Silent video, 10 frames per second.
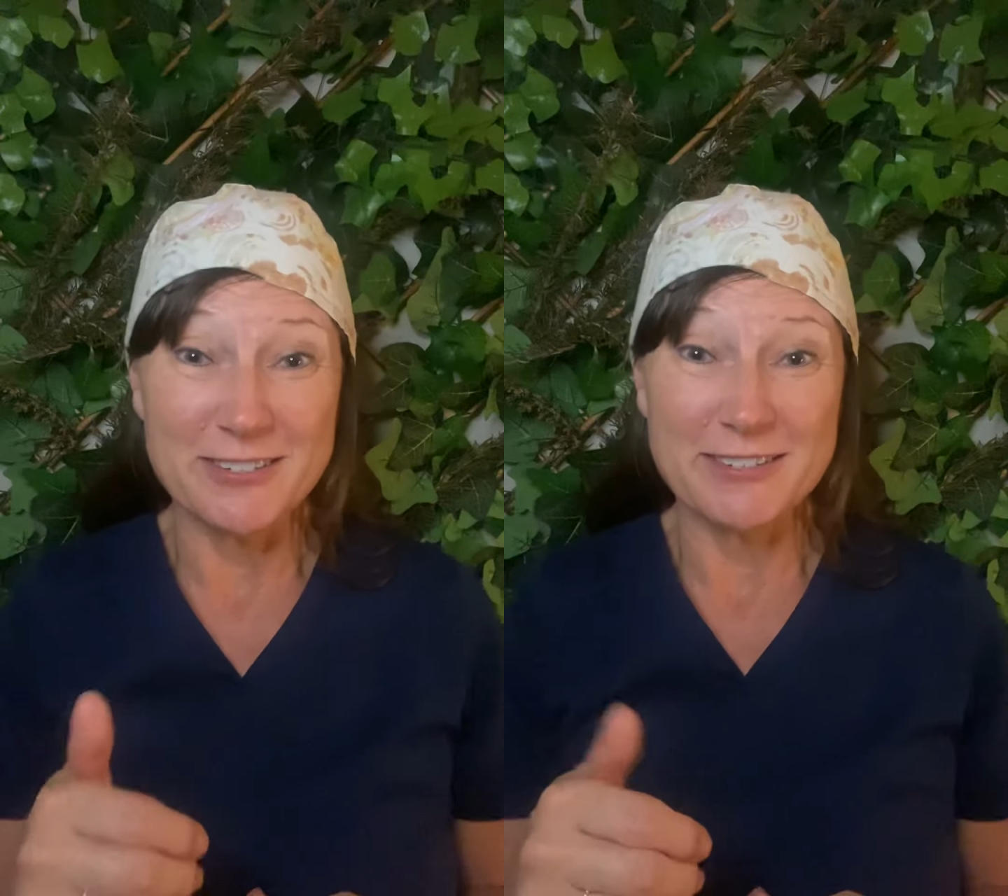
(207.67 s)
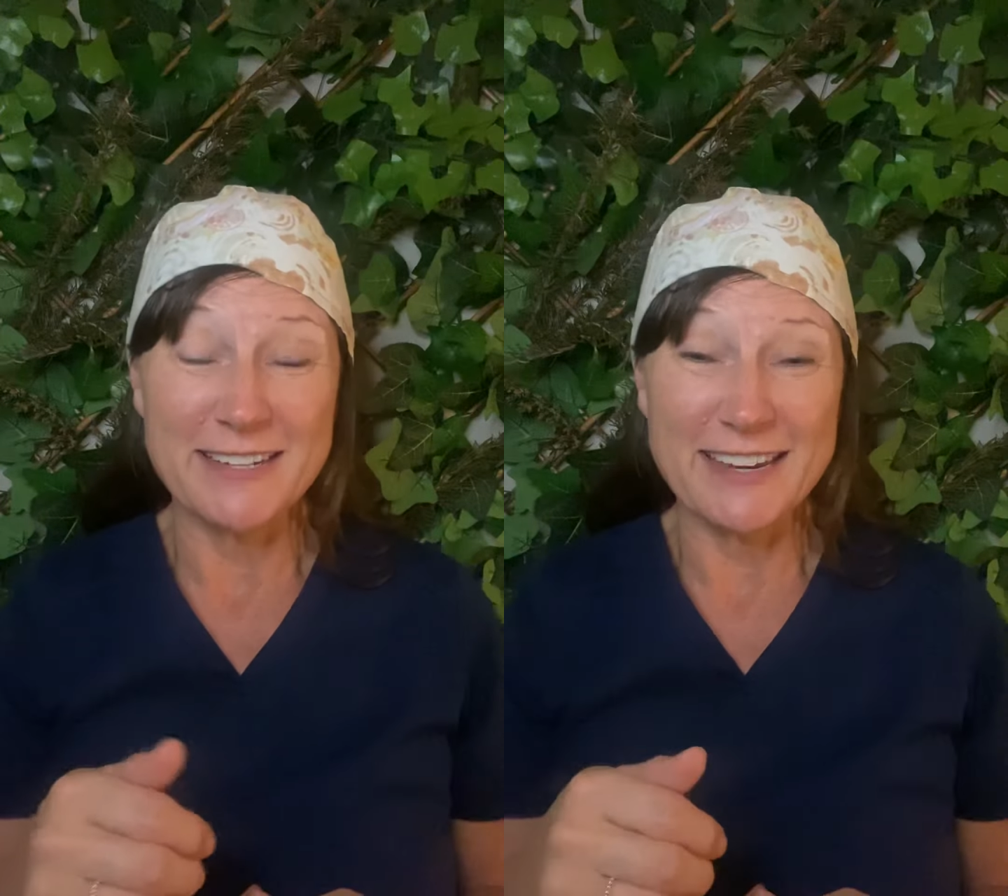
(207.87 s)

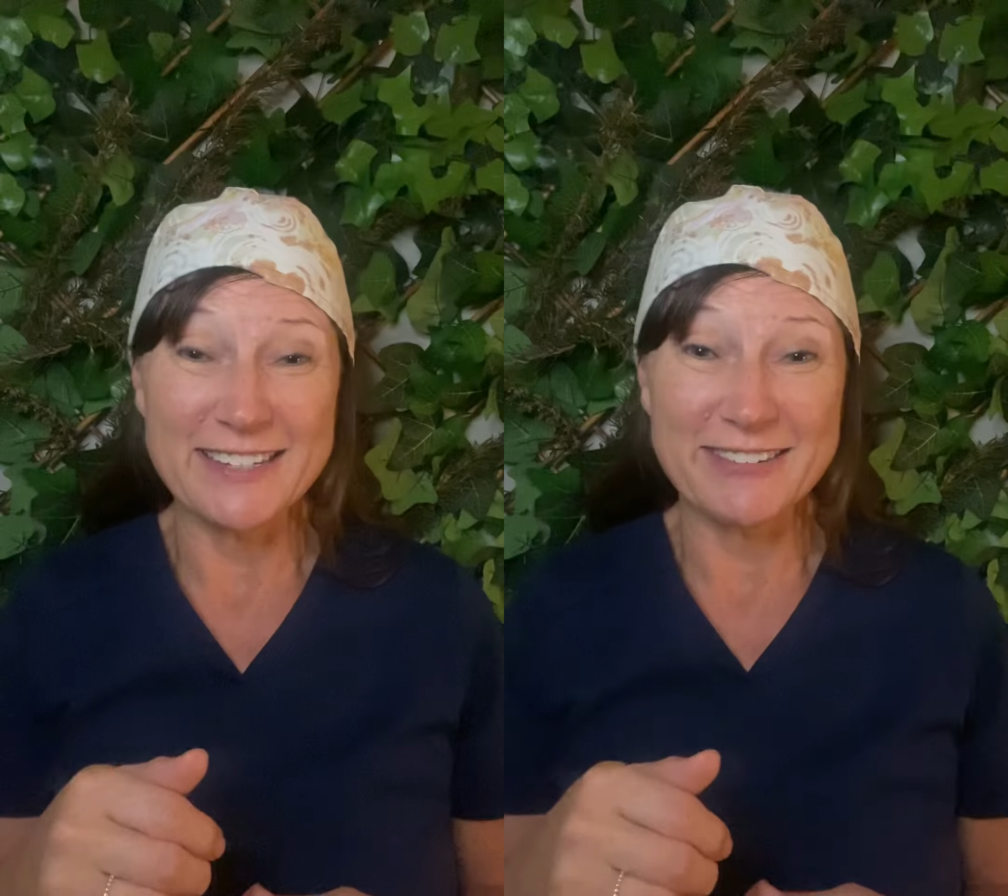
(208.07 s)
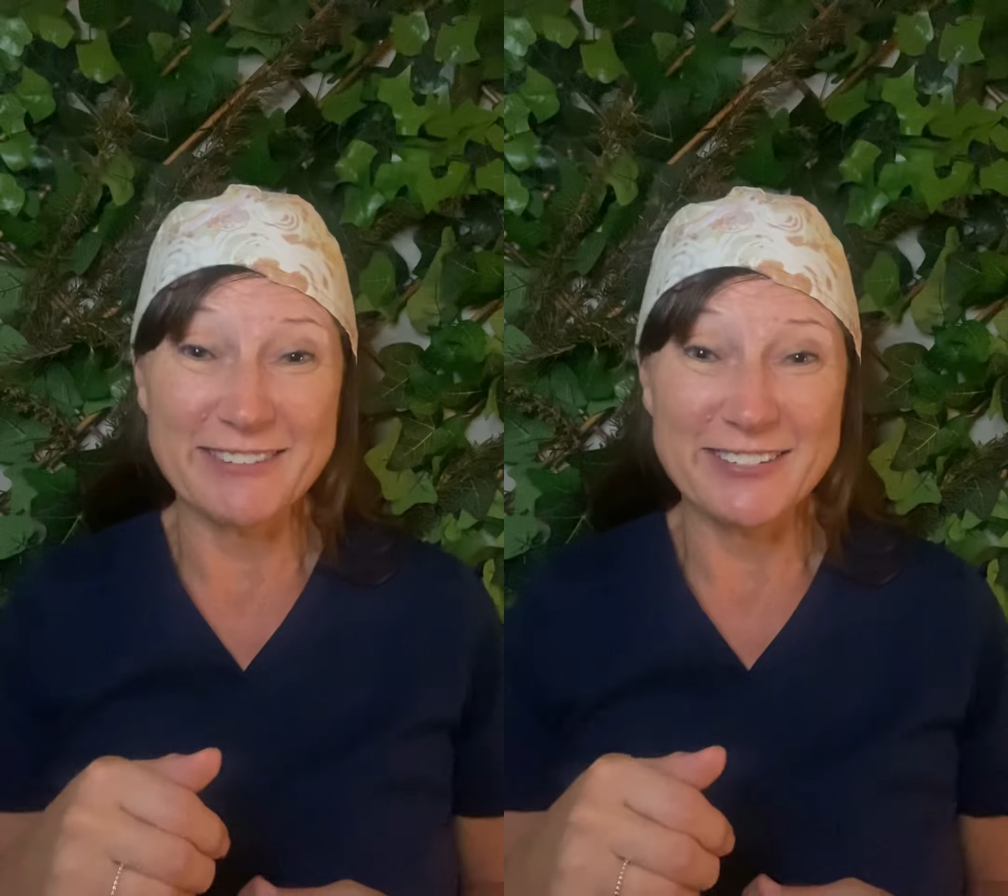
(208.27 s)
need
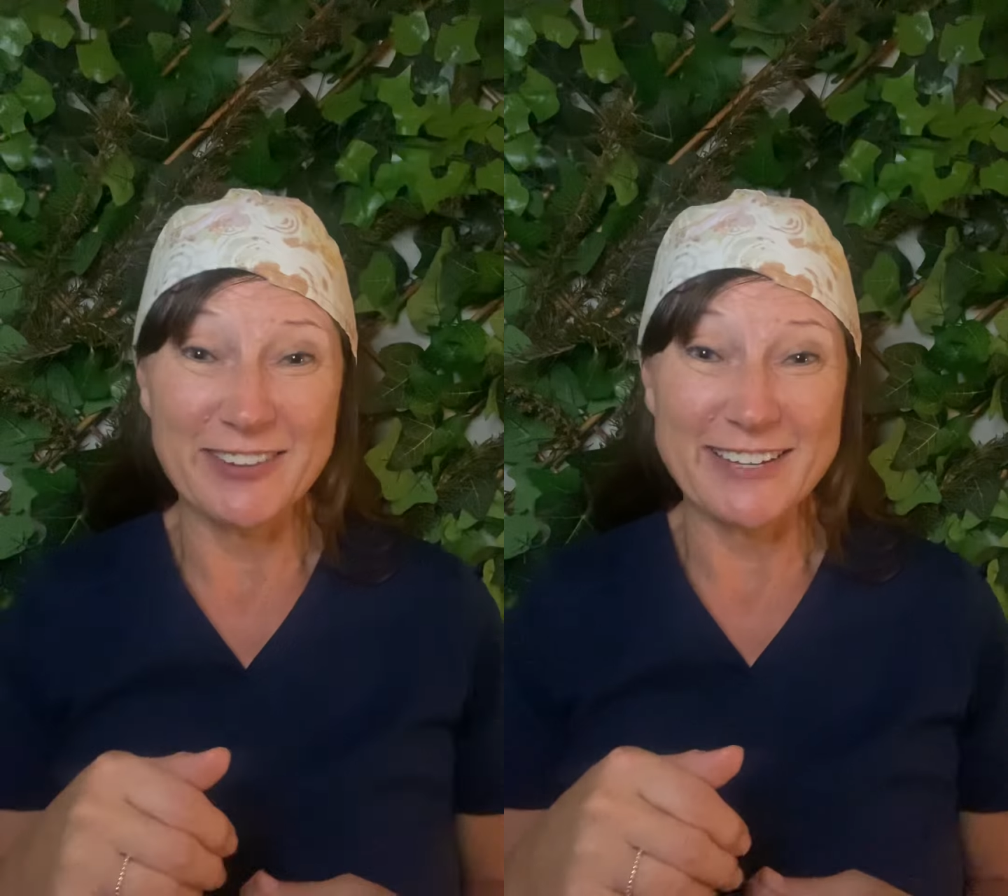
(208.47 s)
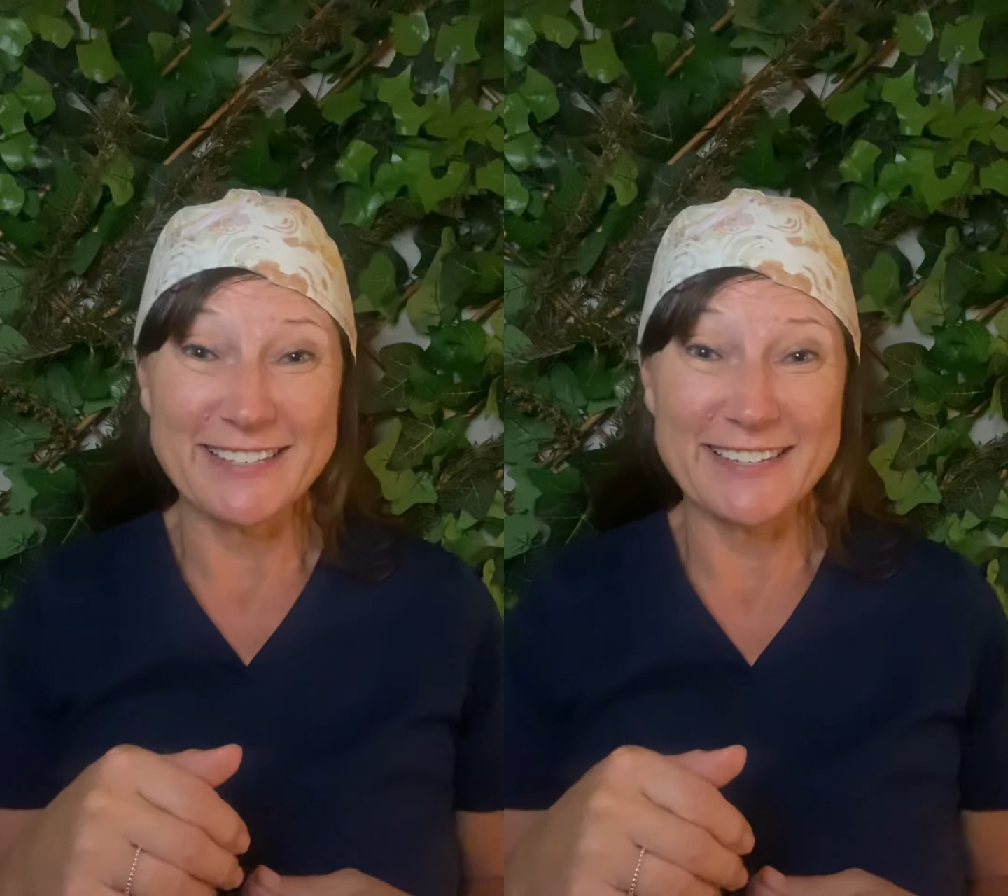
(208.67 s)
to
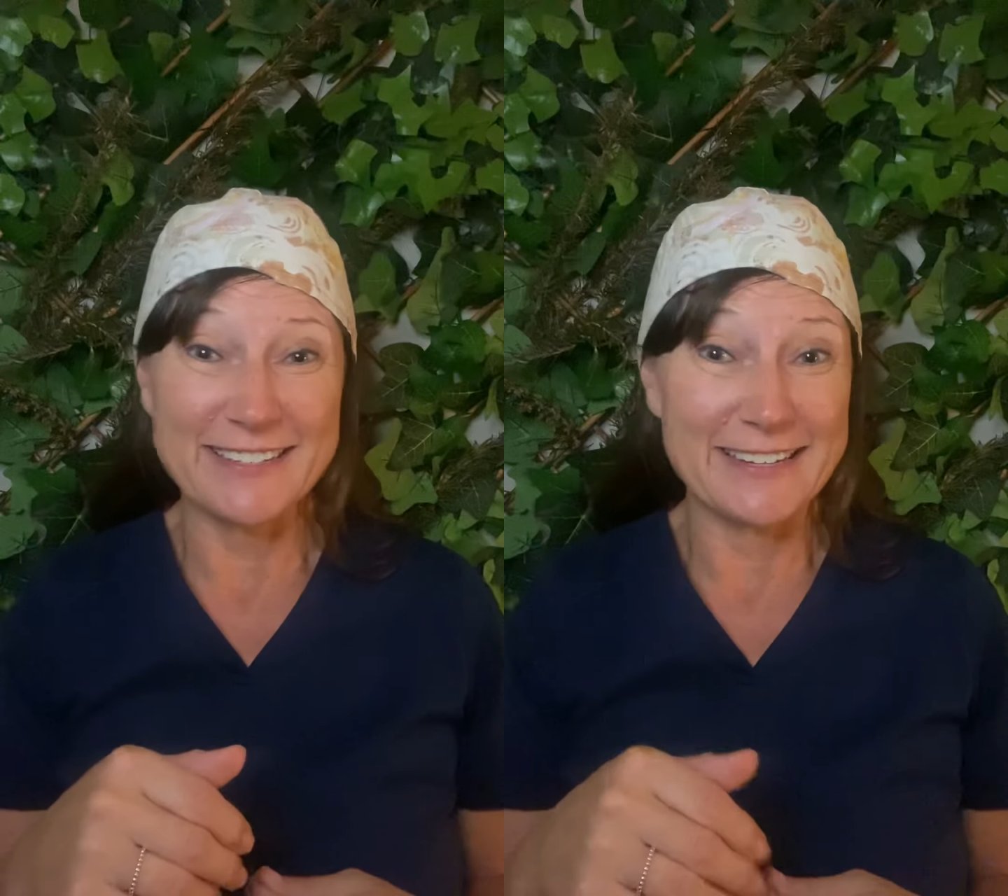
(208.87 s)
address it.